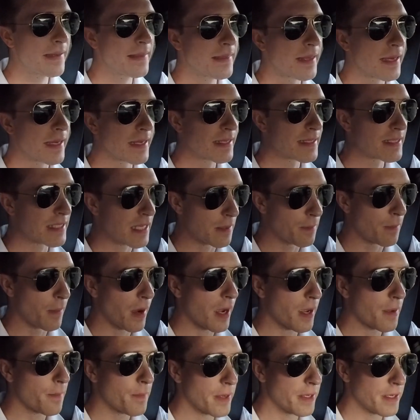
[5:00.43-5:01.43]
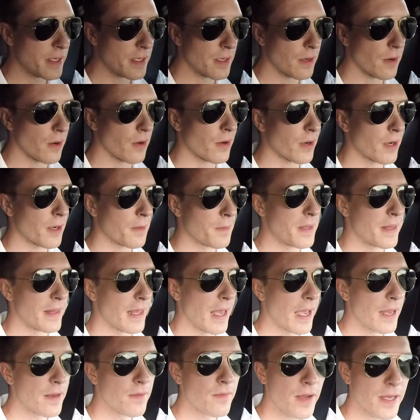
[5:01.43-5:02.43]
things, in my opinion, are going to be the
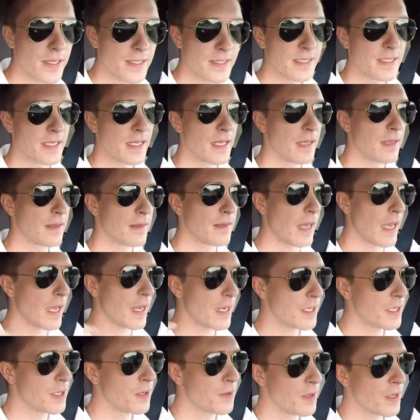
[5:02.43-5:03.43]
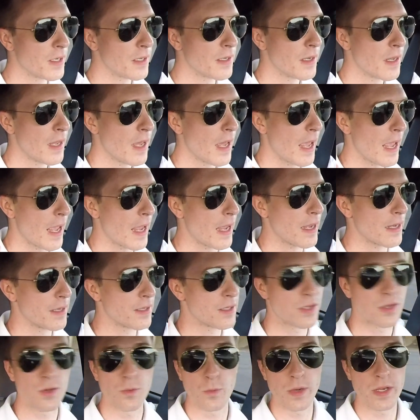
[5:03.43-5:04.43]
headlights, the head unit,
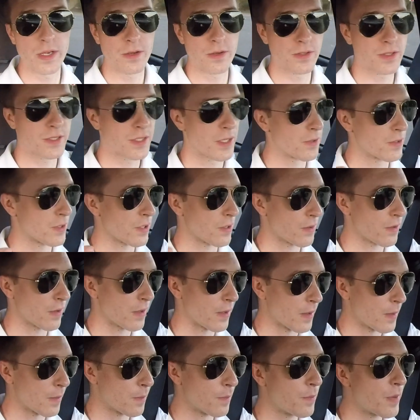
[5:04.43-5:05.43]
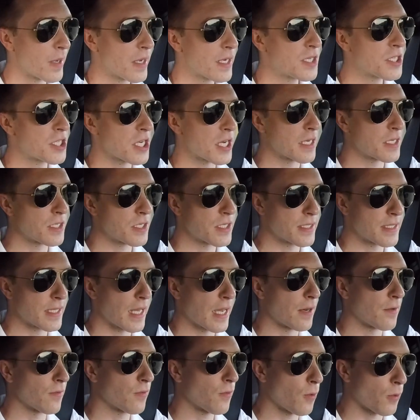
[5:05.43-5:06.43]
and the wheels. Those are the big changes
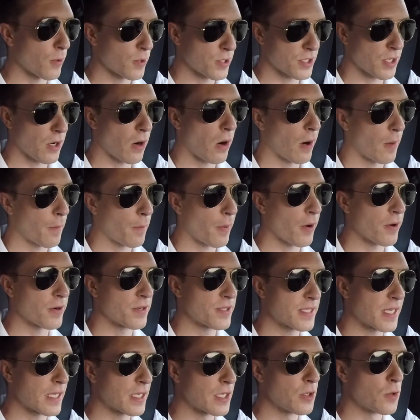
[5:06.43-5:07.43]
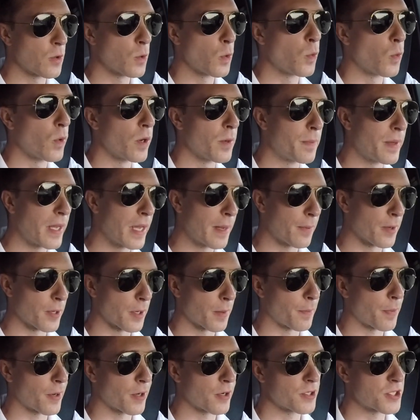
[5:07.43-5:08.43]
that, of course, are parts that you would be able
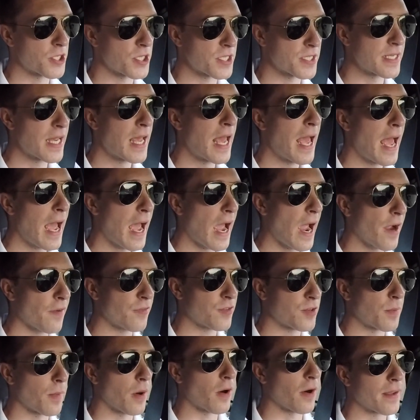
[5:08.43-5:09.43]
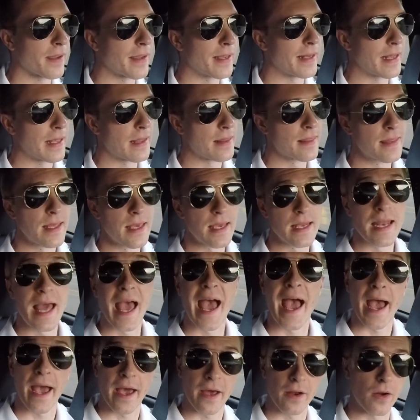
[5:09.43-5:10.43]
to purchase aftermarket and
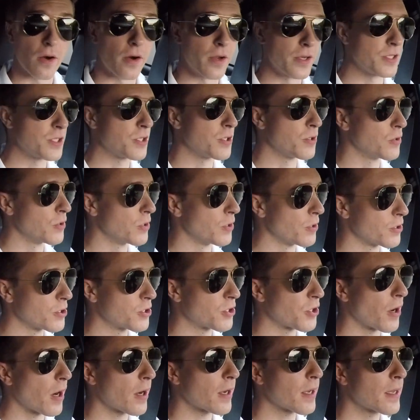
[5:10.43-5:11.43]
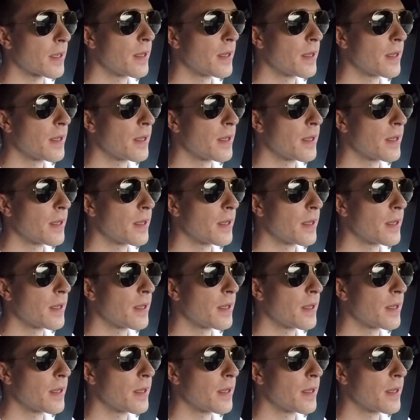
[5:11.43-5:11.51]
then add on to your truck.